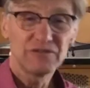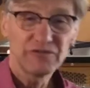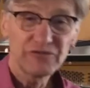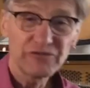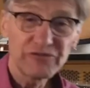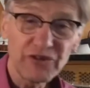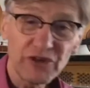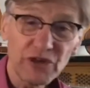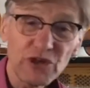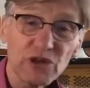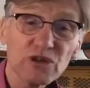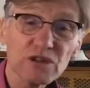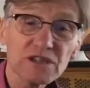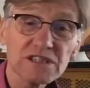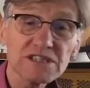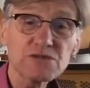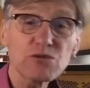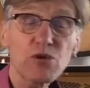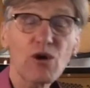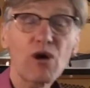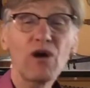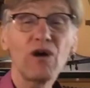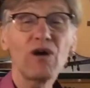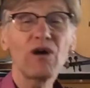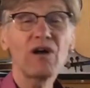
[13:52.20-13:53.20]
fields
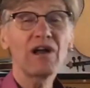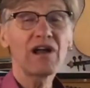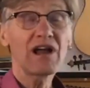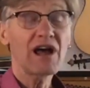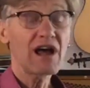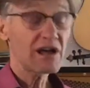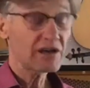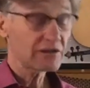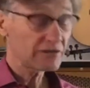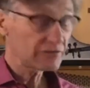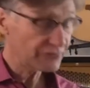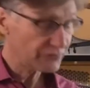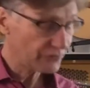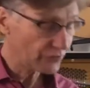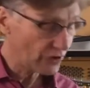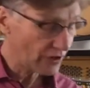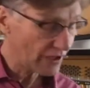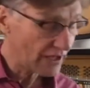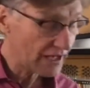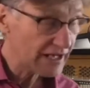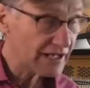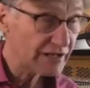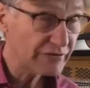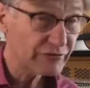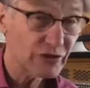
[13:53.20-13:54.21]
warm
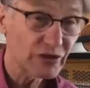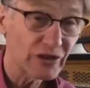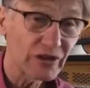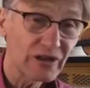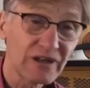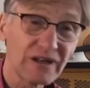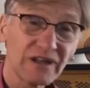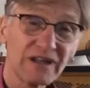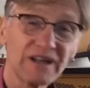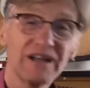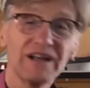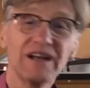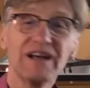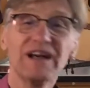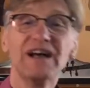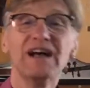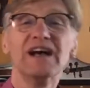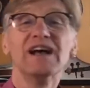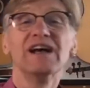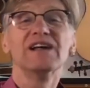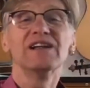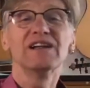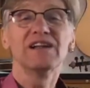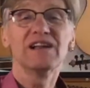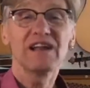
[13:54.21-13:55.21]
forever,
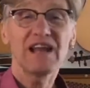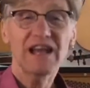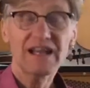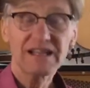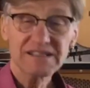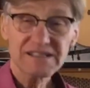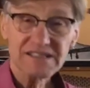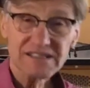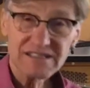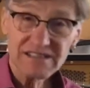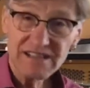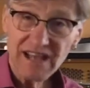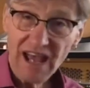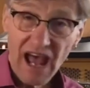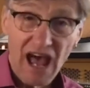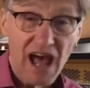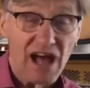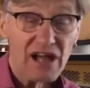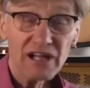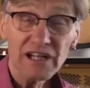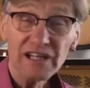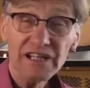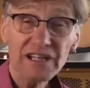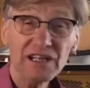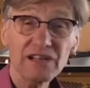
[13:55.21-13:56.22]
like a
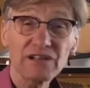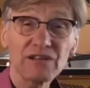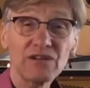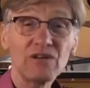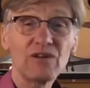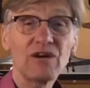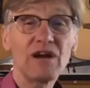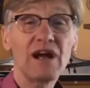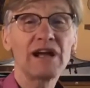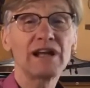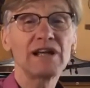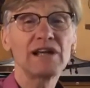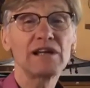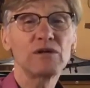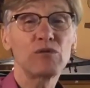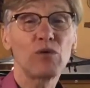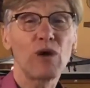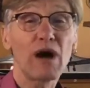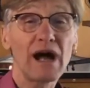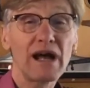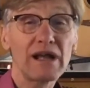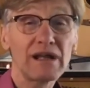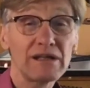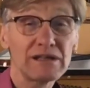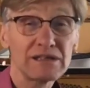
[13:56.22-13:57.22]
stallion running
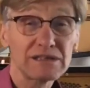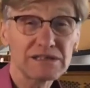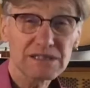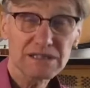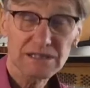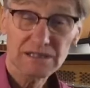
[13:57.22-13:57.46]
wild.